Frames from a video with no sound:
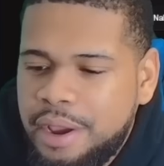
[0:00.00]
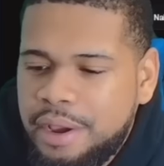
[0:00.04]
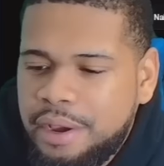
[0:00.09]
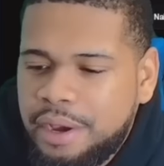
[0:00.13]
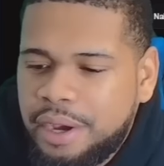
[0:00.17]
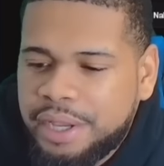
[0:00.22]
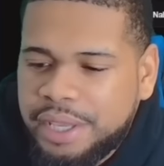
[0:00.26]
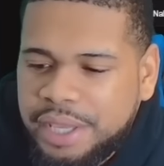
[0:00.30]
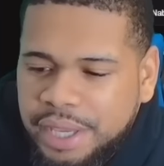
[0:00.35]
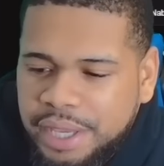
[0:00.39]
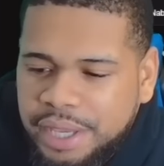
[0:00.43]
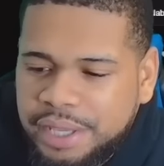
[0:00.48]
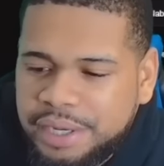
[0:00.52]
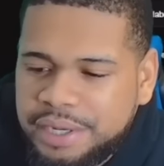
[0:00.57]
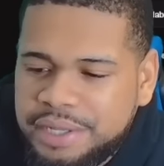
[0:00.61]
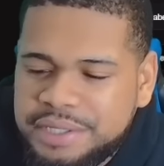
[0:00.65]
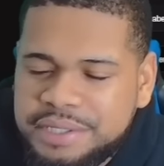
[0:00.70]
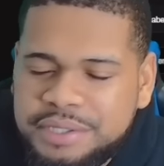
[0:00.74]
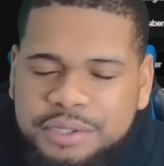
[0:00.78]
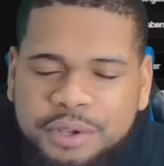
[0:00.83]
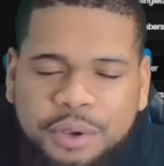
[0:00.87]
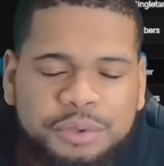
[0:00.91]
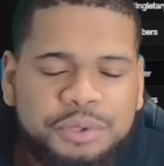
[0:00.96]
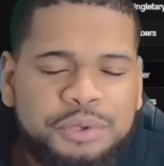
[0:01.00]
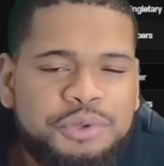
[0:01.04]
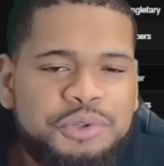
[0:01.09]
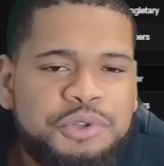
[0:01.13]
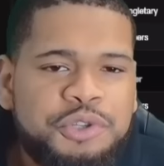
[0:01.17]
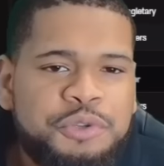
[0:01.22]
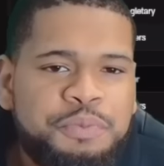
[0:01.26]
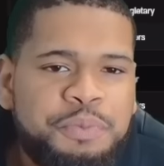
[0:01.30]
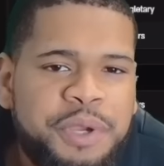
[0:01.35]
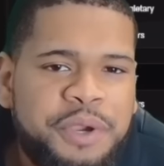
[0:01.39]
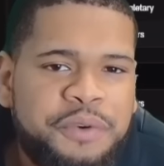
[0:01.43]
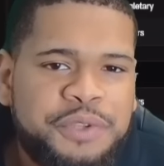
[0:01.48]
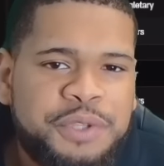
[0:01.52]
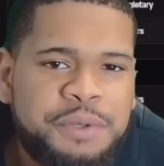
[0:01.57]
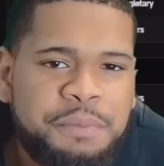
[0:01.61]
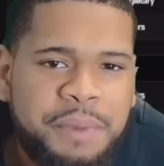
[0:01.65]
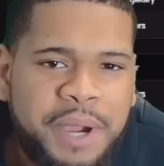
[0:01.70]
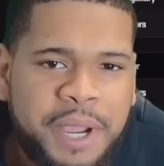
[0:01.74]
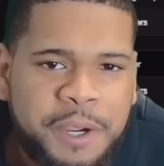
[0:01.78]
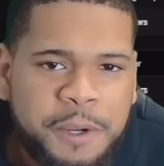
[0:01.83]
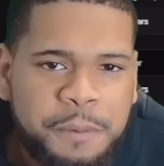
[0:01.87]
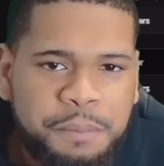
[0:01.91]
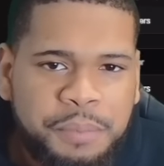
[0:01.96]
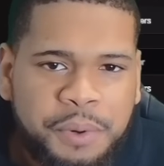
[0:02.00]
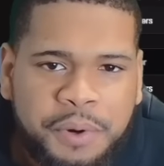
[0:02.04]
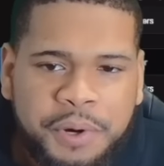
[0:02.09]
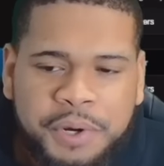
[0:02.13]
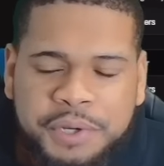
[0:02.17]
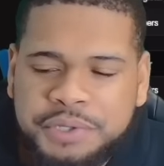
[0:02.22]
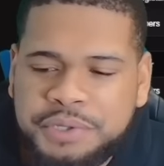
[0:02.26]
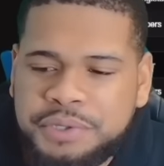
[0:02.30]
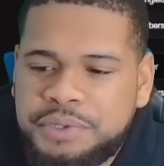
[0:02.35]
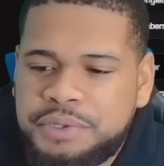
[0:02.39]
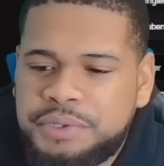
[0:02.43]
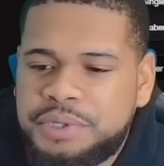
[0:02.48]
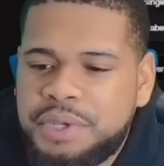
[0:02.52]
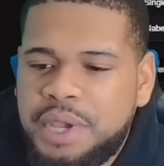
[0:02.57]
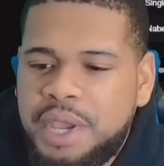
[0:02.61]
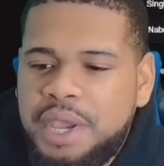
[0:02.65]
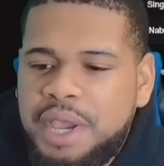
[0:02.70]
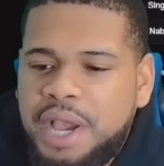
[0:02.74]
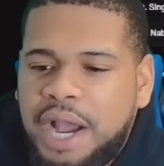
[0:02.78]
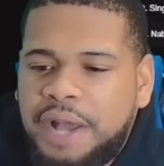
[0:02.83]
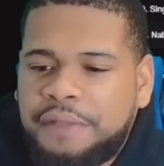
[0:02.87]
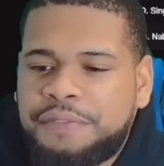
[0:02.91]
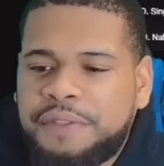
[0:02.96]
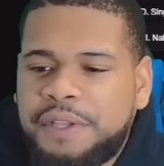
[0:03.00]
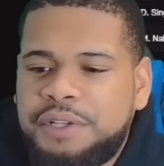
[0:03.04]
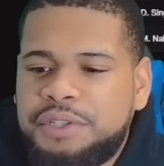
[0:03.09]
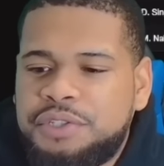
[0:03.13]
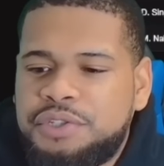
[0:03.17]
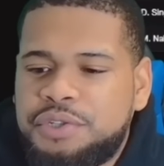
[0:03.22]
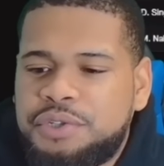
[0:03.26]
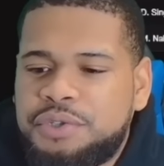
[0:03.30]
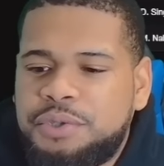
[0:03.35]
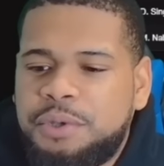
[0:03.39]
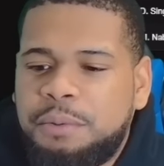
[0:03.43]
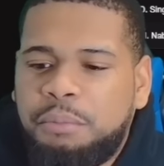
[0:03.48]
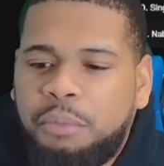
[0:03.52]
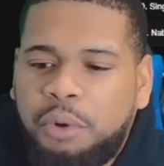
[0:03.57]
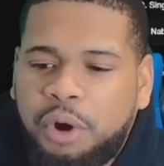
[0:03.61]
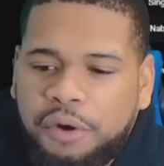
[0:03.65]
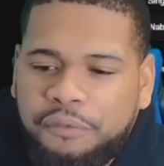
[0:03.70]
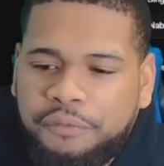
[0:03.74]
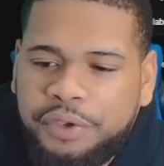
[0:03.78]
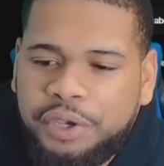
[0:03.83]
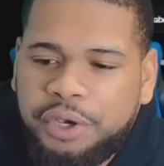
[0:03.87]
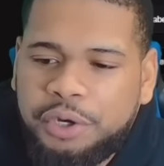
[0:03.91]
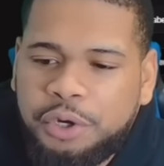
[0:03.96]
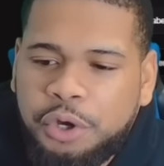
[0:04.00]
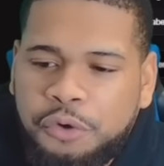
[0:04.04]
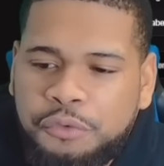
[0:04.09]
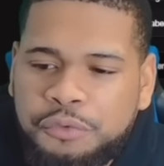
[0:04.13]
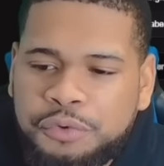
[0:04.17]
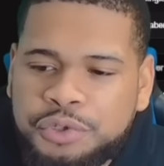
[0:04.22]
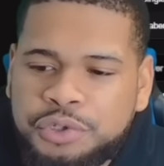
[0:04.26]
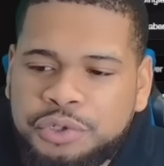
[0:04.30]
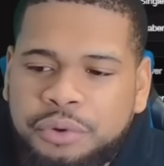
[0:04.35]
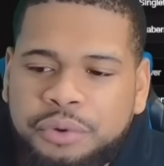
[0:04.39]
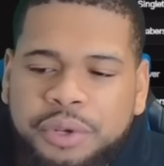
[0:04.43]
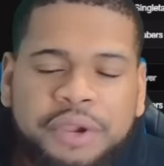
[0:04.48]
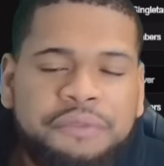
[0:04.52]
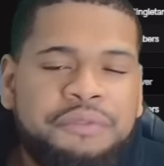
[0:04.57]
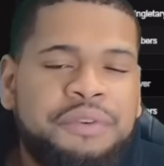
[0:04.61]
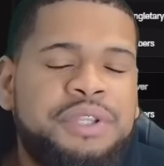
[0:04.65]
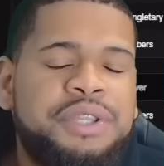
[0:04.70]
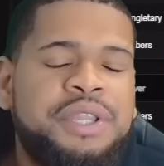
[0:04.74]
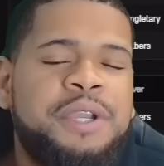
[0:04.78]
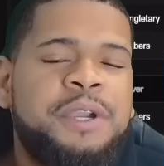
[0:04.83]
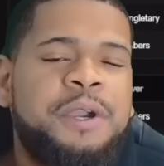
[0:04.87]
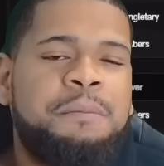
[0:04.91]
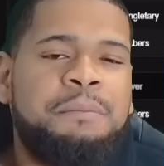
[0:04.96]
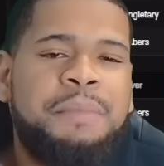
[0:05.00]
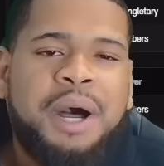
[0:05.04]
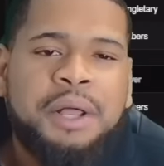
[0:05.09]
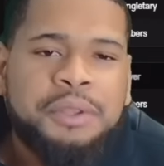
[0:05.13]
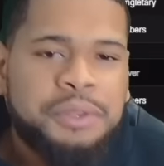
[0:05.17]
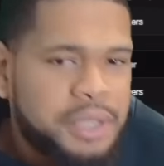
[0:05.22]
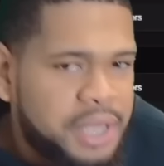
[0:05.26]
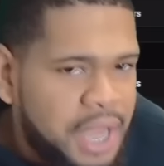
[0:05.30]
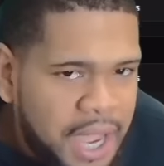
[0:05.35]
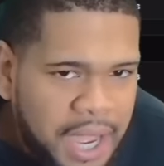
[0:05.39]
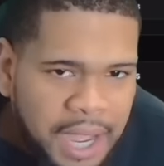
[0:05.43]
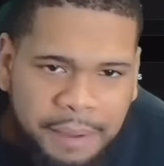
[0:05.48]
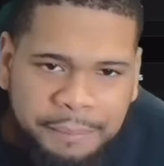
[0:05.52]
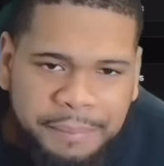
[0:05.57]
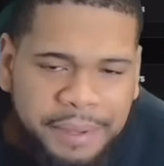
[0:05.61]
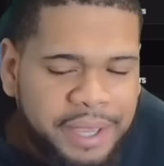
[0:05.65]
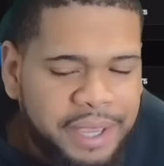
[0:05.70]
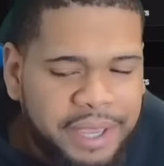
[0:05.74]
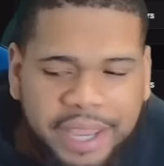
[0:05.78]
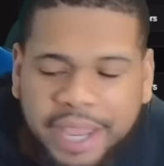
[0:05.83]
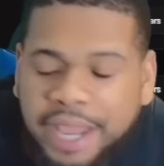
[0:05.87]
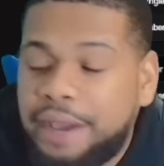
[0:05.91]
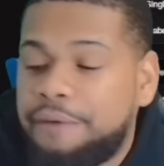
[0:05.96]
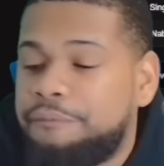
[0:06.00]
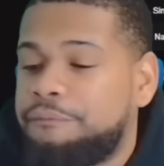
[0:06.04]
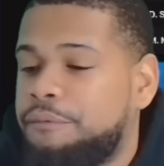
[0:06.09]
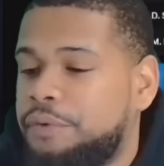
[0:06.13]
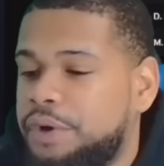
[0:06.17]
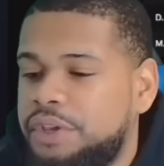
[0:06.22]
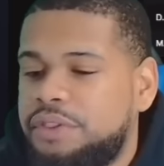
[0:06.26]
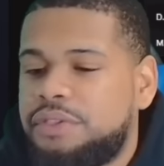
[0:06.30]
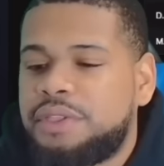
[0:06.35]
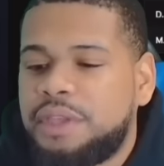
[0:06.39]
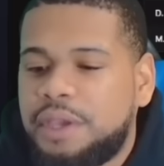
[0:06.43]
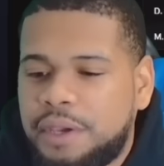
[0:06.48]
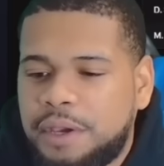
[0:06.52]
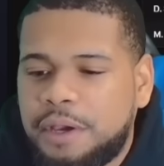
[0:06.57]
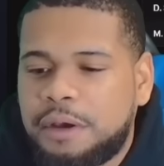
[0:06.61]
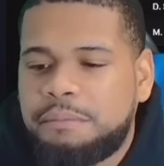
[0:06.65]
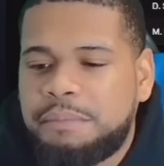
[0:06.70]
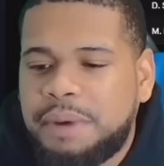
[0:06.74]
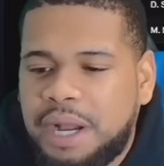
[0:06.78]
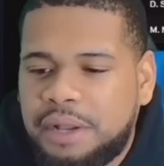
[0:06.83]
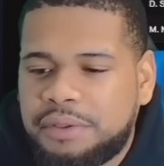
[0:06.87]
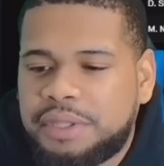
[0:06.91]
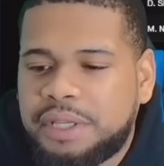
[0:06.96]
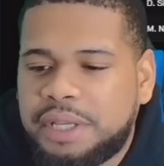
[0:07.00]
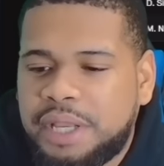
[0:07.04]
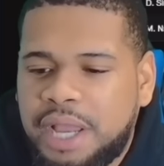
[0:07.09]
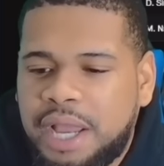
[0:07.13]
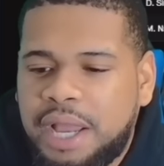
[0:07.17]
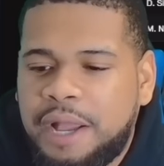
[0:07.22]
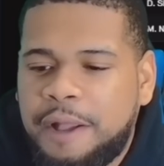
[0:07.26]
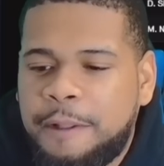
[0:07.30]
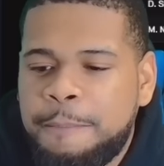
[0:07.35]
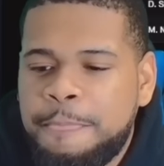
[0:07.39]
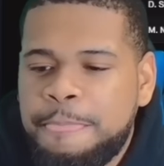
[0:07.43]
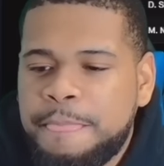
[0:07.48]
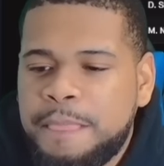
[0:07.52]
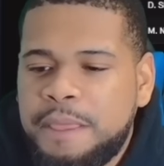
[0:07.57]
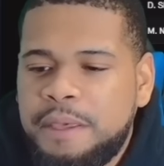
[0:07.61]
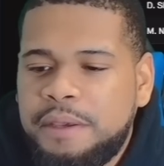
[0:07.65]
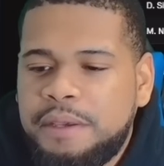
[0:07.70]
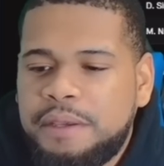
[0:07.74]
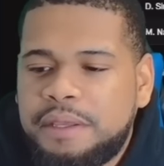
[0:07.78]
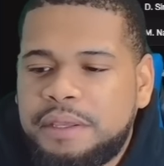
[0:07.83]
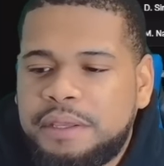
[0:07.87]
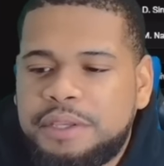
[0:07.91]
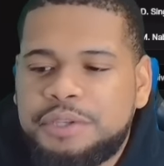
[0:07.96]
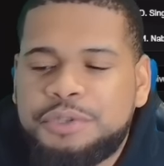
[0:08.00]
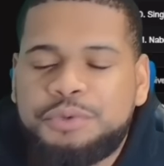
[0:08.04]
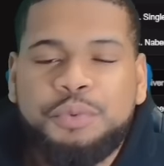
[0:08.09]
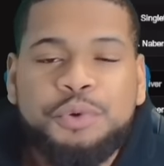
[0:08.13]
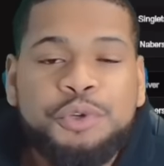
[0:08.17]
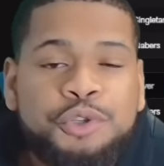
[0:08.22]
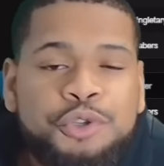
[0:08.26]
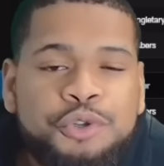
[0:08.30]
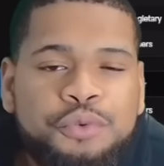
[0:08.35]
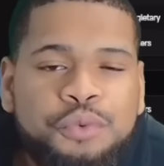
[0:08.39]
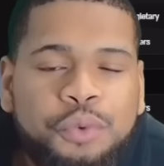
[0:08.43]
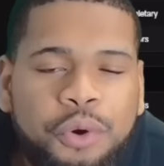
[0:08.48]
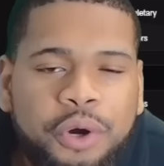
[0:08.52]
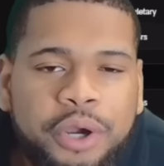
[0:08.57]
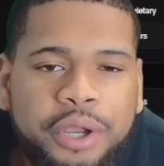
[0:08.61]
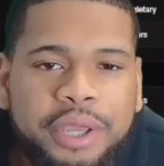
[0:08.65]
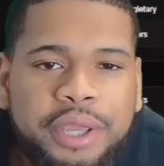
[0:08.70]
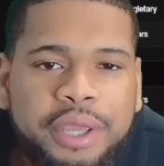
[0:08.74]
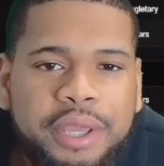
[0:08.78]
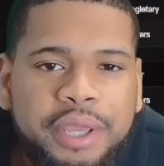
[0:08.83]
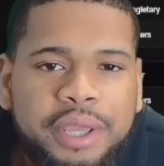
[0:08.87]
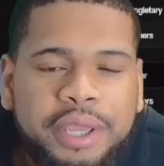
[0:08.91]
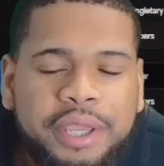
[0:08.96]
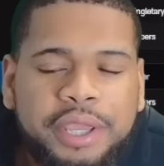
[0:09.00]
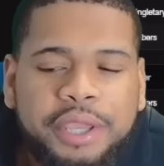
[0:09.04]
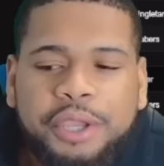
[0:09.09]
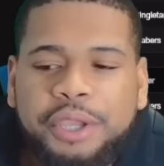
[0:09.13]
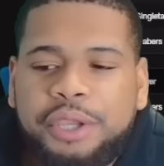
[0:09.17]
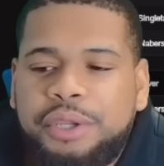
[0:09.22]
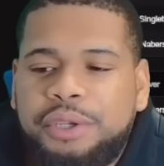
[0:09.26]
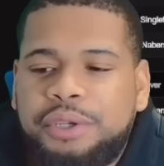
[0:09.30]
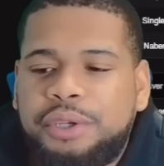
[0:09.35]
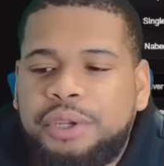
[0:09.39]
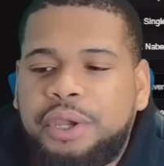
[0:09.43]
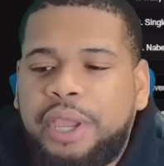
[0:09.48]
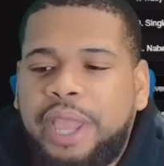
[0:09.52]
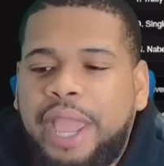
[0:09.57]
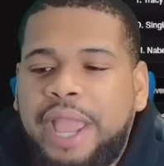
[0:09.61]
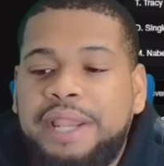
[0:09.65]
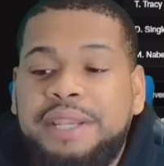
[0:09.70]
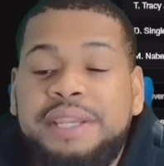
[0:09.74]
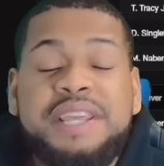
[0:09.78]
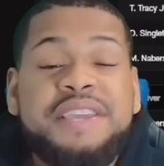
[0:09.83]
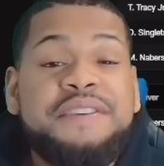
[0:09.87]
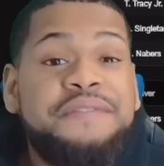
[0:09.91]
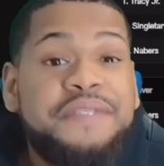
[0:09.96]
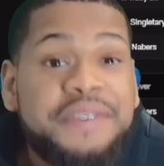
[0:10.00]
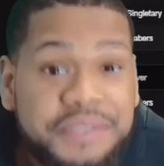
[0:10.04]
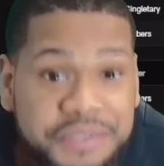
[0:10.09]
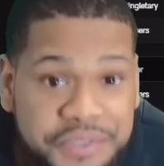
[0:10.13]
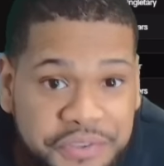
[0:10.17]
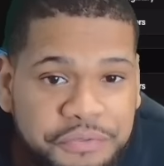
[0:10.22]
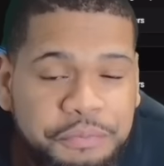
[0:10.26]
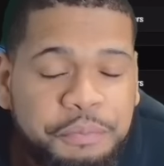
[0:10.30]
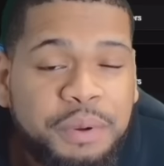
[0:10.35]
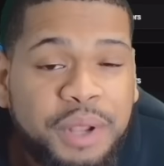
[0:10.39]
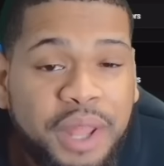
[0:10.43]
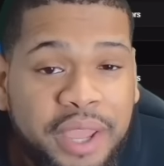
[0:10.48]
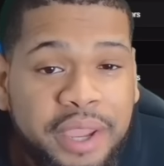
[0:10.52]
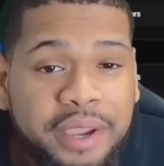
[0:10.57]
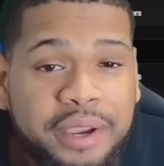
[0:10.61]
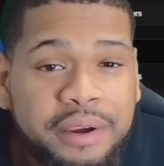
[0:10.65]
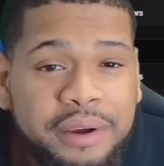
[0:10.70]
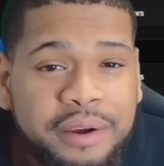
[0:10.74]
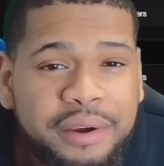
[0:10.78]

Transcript: again, it's no disrespect to Micah Parsons. I think just DeMarvion Overshown, everything about the guy, man, everything about the guy is what you want in a defensive player.